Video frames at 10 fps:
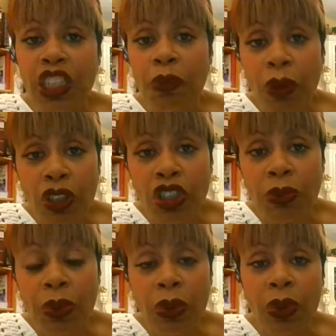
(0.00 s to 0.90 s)
as
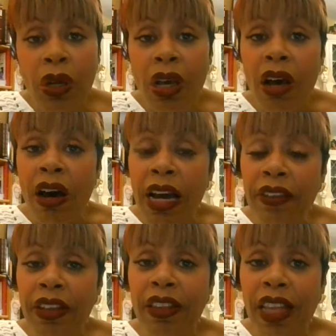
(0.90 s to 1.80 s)
possible, I
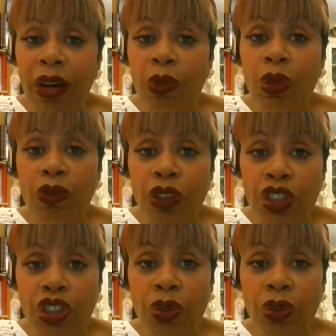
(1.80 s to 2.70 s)
think that will
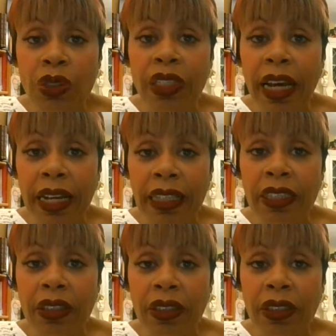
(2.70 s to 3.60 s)
reduce
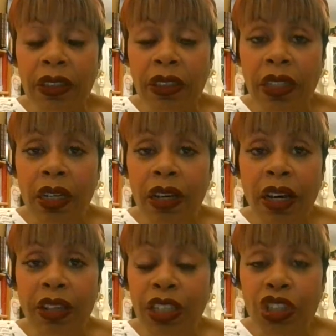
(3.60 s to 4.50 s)
accidents.
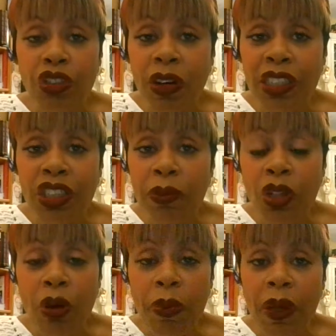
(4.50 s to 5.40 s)
I think trying to
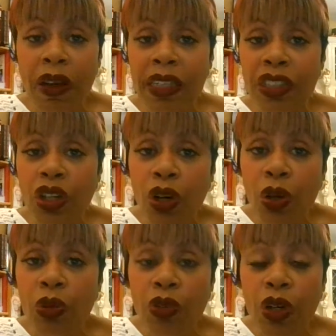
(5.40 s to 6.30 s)
monopolize a
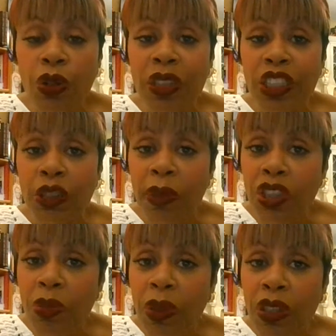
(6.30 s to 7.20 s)
whole road,
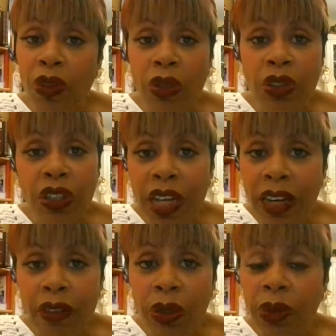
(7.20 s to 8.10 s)
especially when the roads are
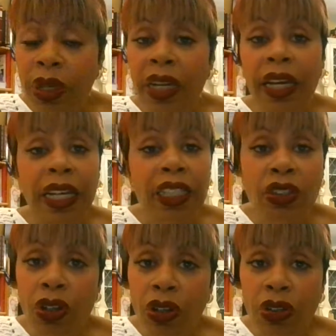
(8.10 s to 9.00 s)
narrow,
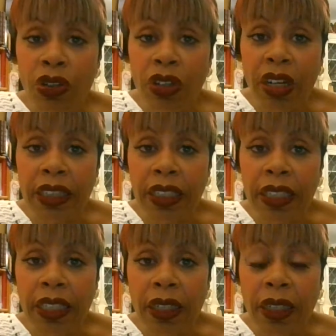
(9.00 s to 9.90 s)
it's not a good
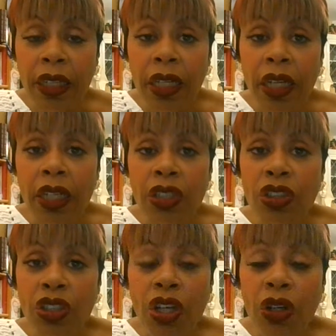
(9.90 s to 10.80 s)
idea.
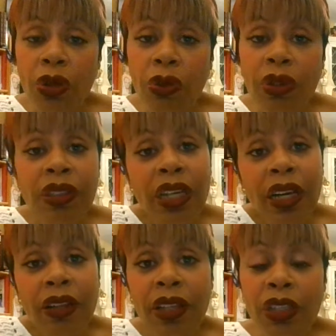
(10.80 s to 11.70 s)
So,
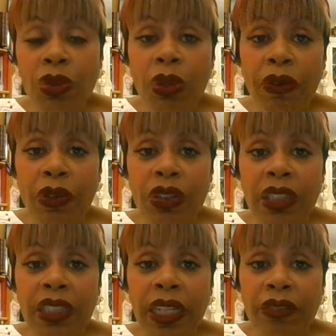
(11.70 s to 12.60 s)
yeah, that's all I've got to
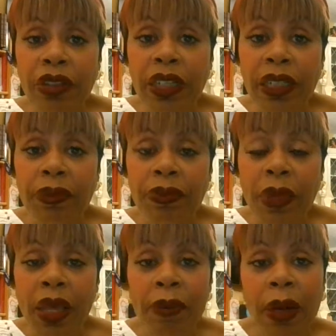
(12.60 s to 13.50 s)
say, really.
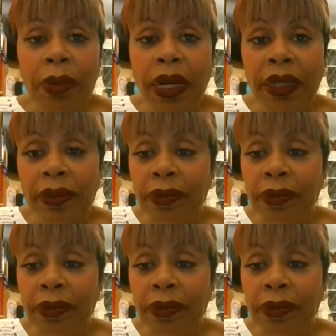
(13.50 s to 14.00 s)
Bye bye.